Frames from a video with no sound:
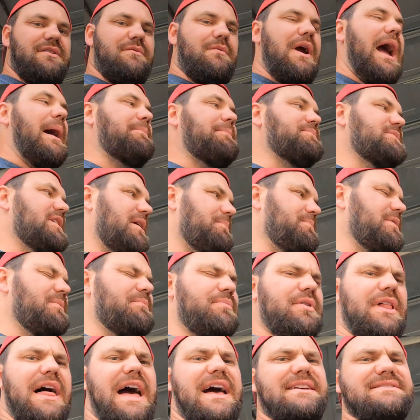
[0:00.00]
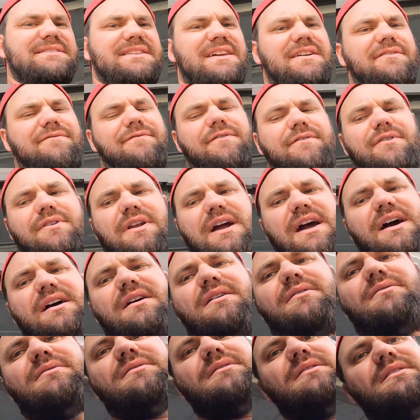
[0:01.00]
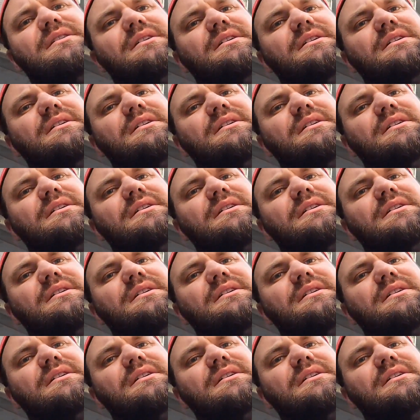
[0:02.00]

it wrapped up in plastic for now.